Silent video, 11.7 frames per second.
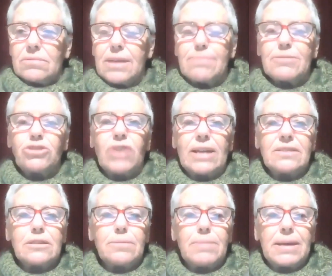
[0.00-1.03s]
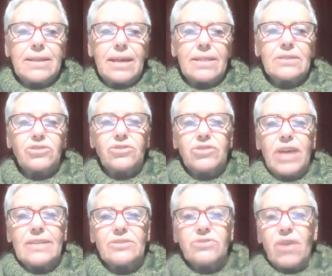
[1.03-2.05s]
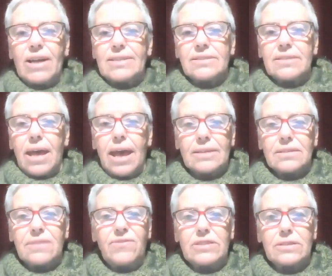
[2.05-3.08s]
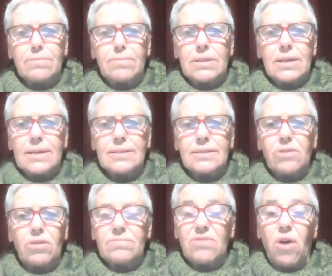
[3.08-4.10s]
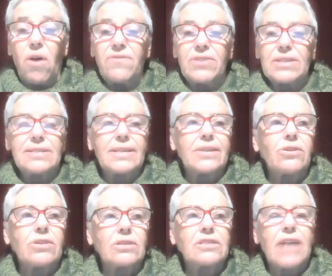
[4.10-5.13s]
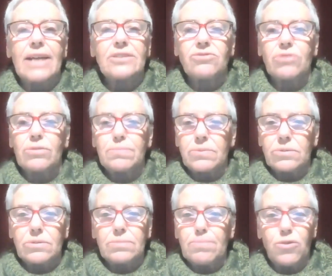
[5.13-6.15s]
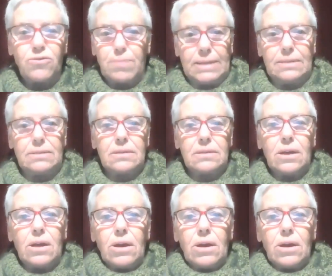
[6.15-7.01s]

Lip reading: demonstrated to me that this trans rights activism is obviously not a grassroots movement,